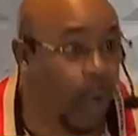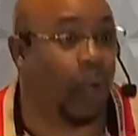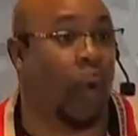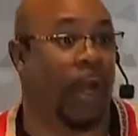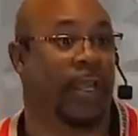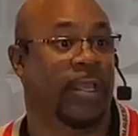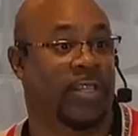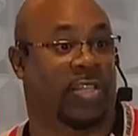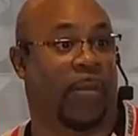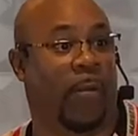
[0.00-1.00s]
on it
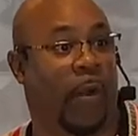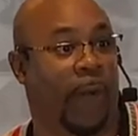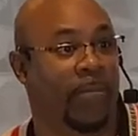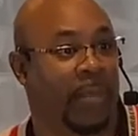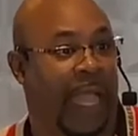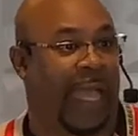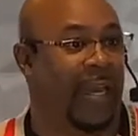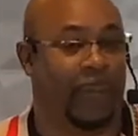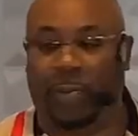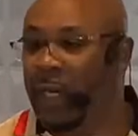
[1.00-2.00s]
some more. I
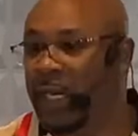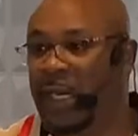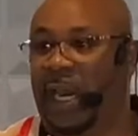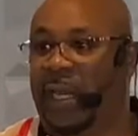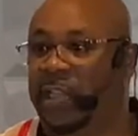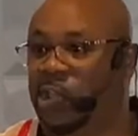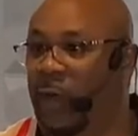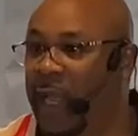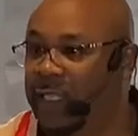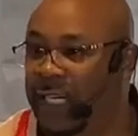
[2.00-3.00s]
done printed it. I done
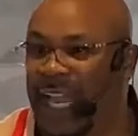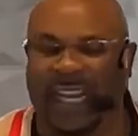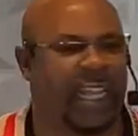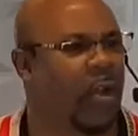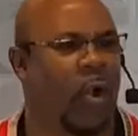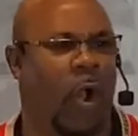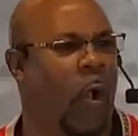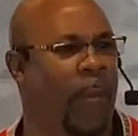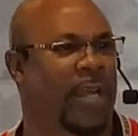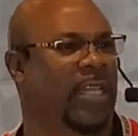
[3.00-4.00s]
scratched it. I done did a
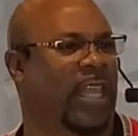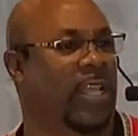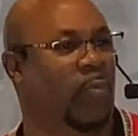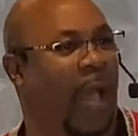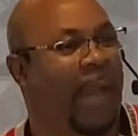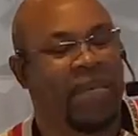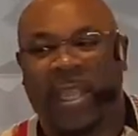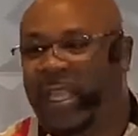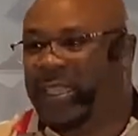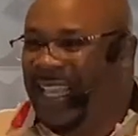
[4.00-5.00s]
whole bunch of things. Why?
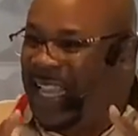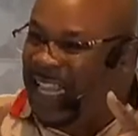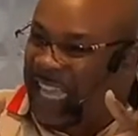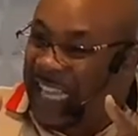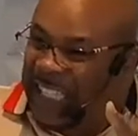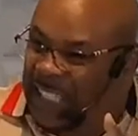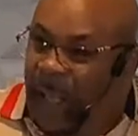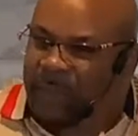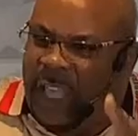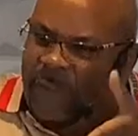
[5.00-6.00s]
Because there's
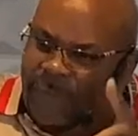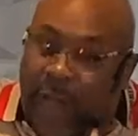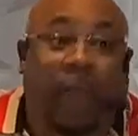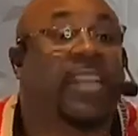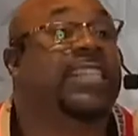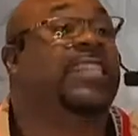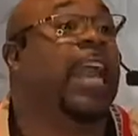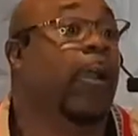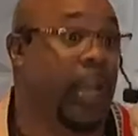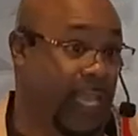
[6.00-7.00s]
something very
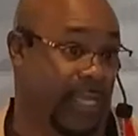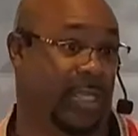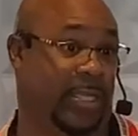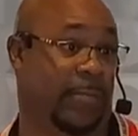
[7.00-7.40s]
serious